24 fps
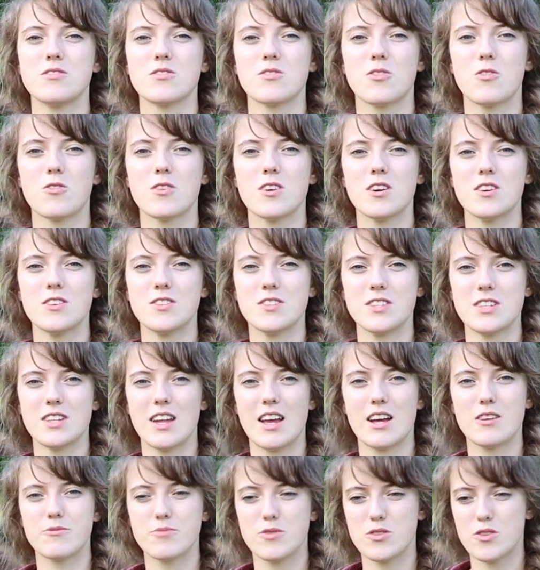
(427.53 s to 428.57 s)
your horse and
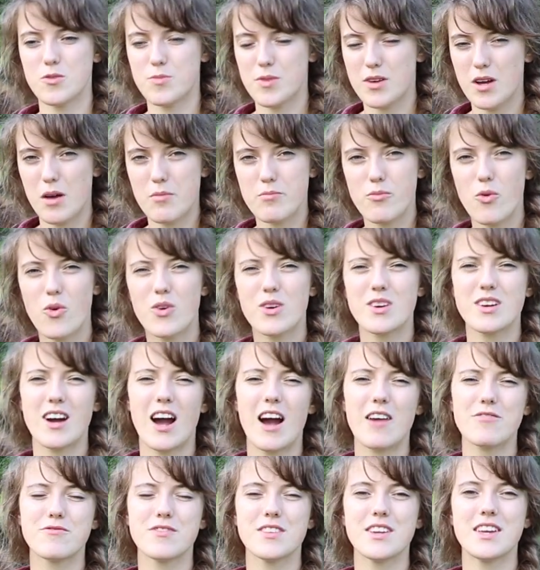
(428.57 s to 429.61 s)
help you to become more
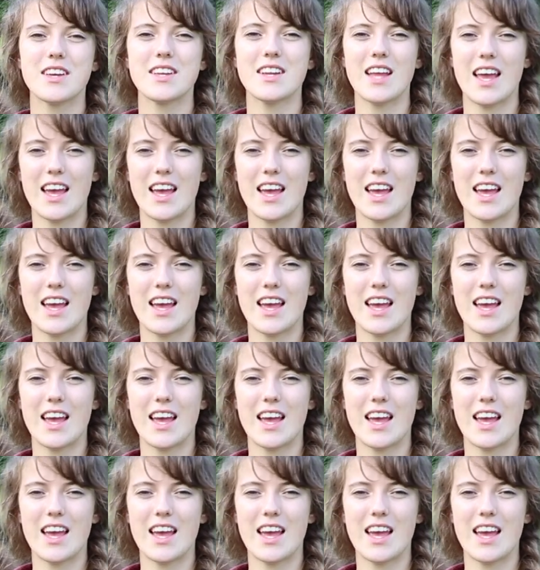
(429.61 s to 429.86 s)
confident